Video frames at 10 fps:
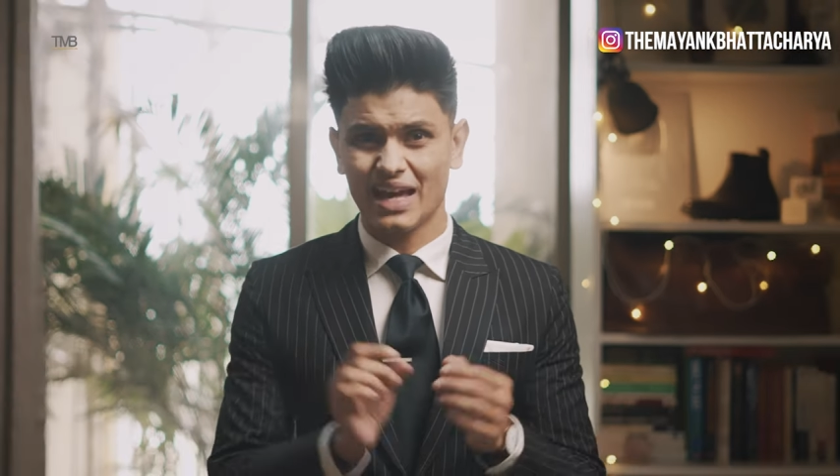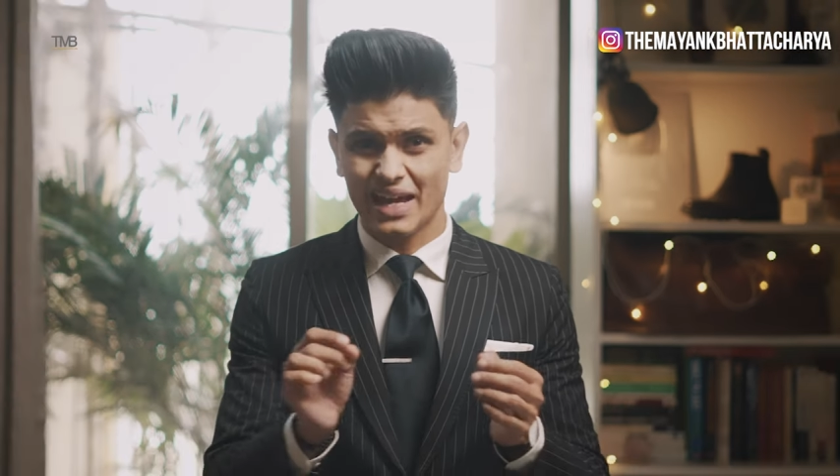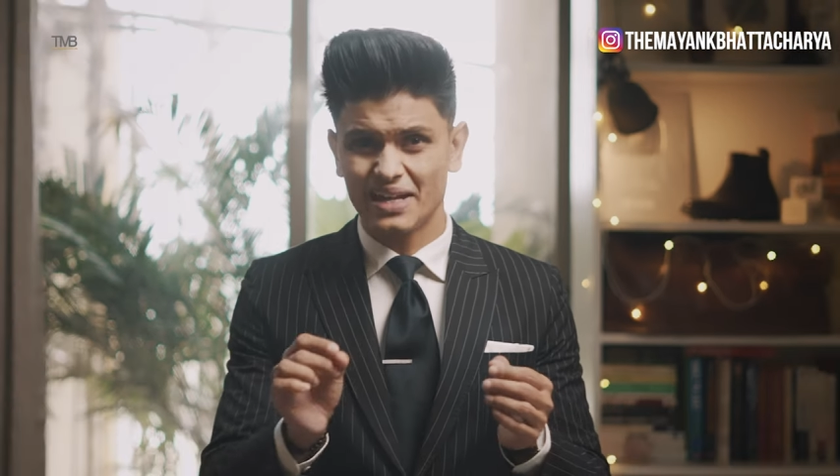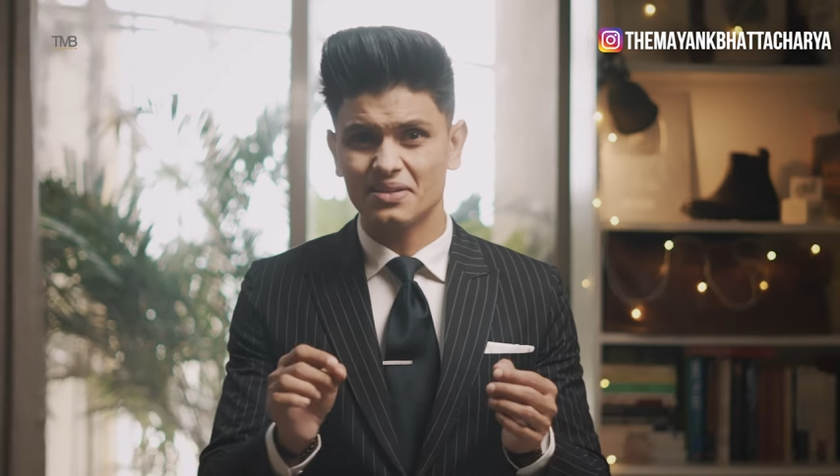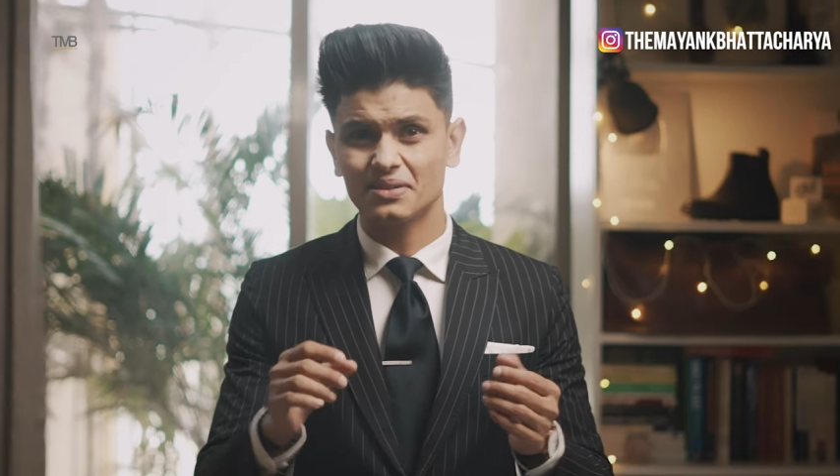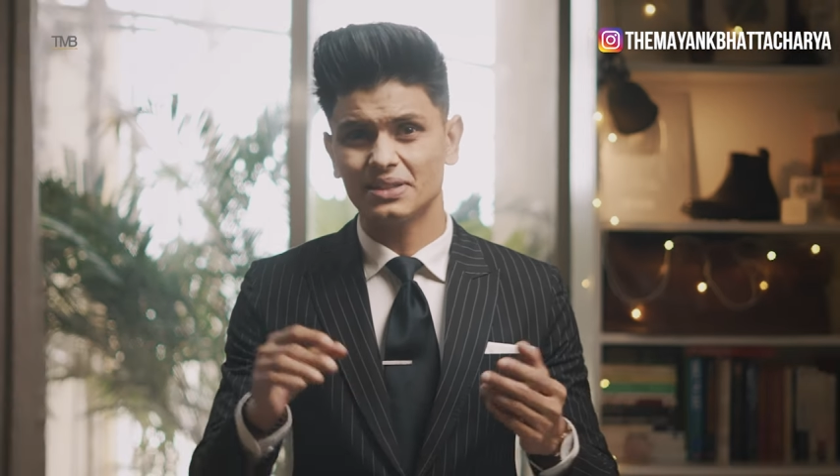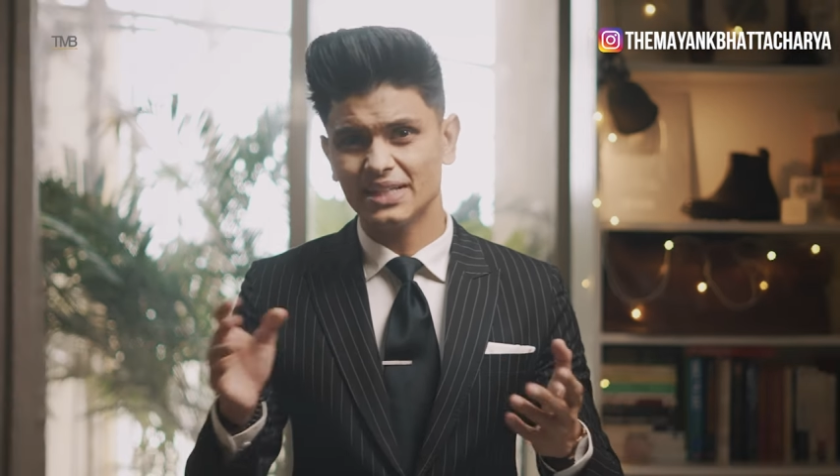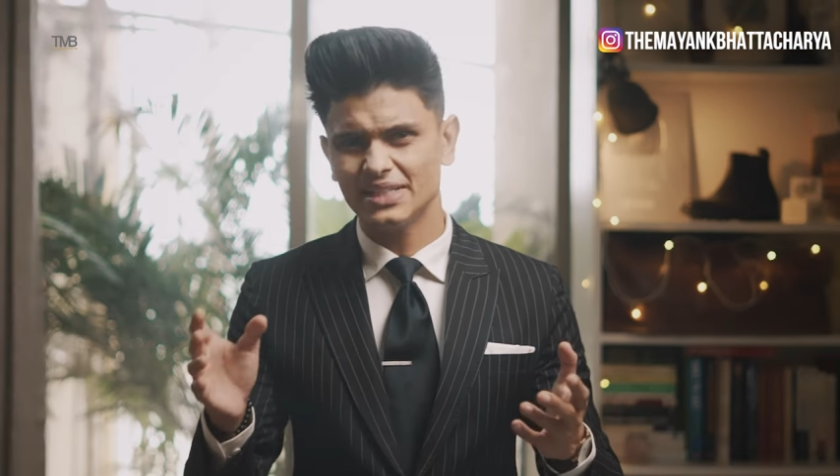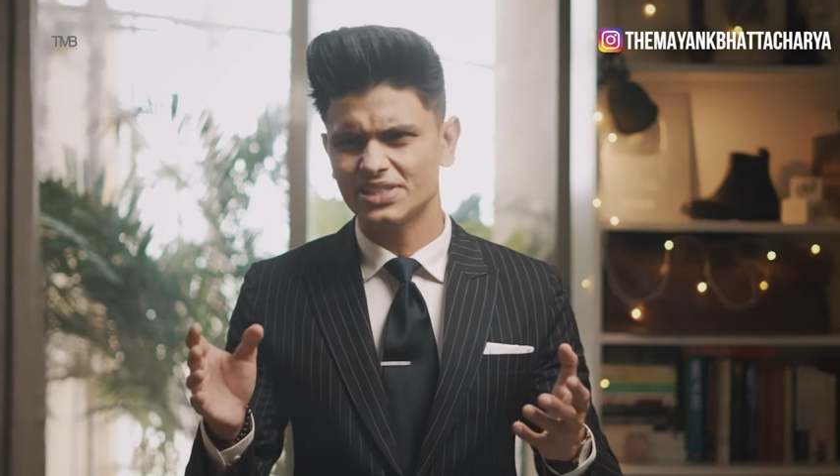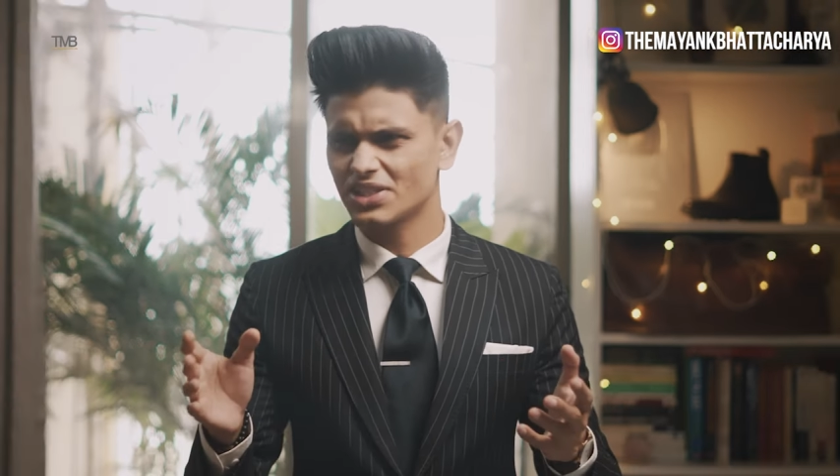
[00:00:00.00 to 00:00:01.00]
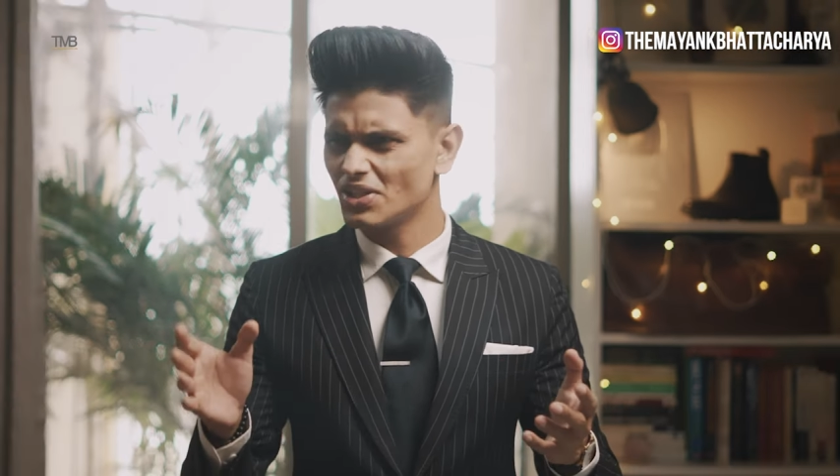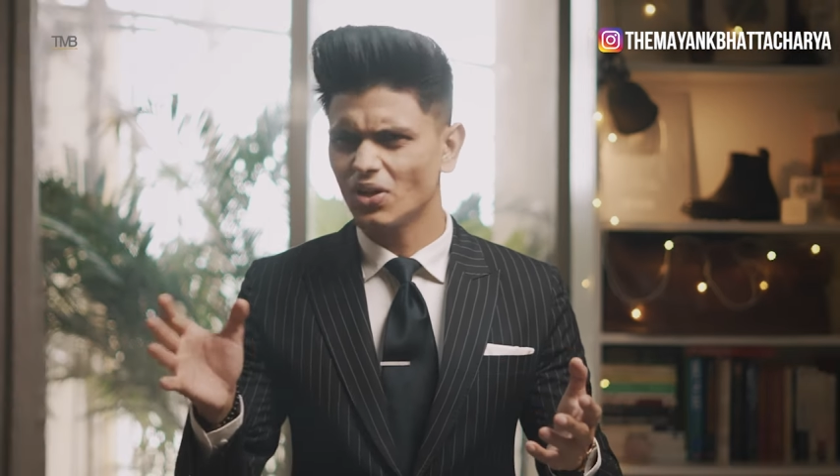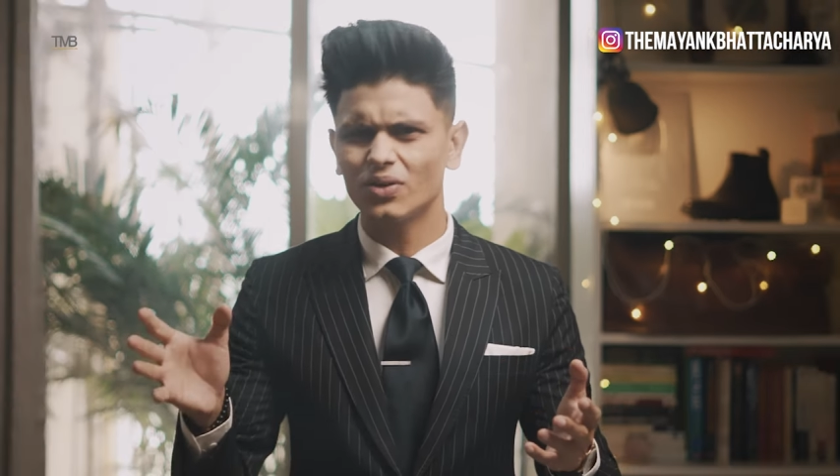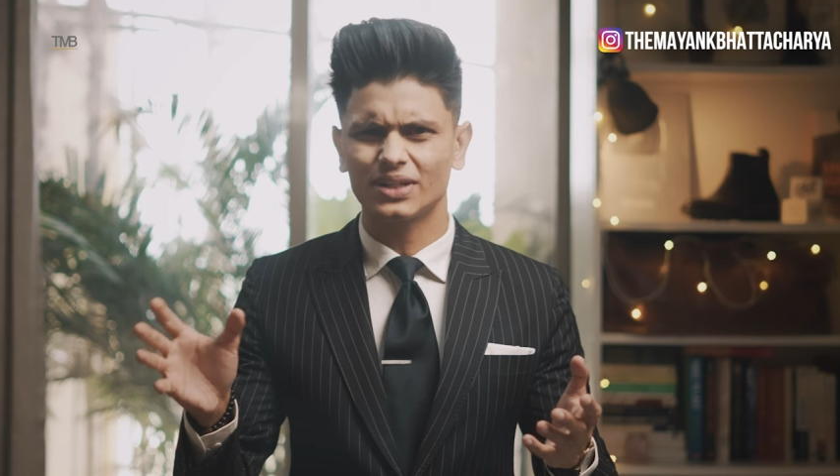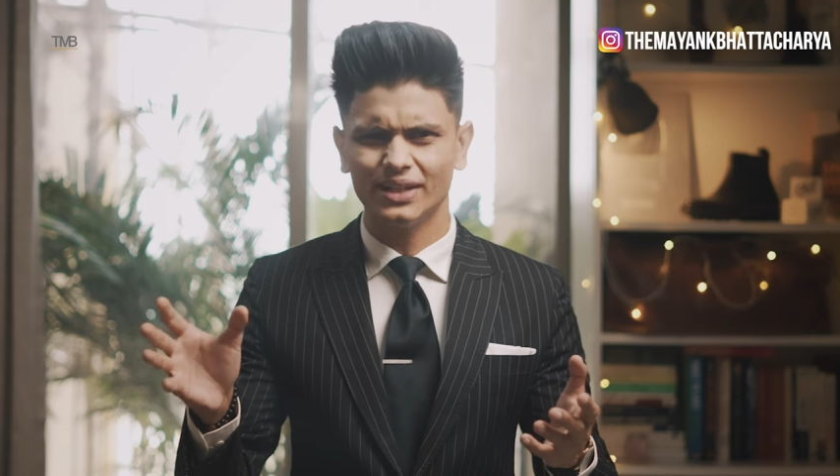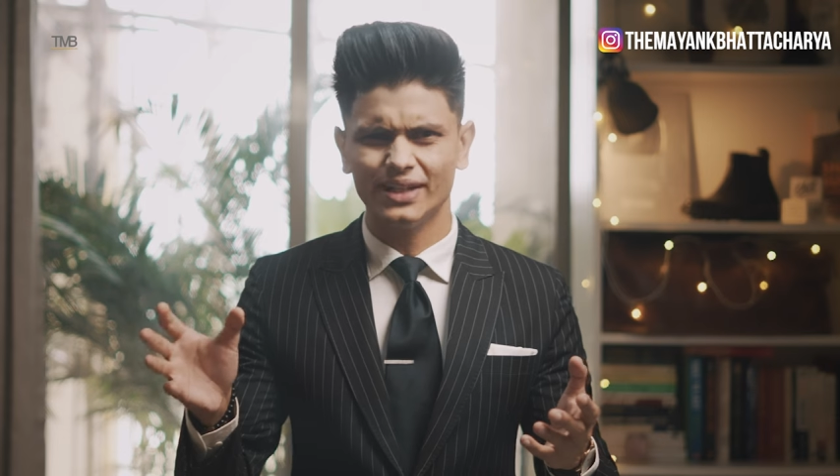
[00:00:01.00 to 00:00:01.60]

And at least not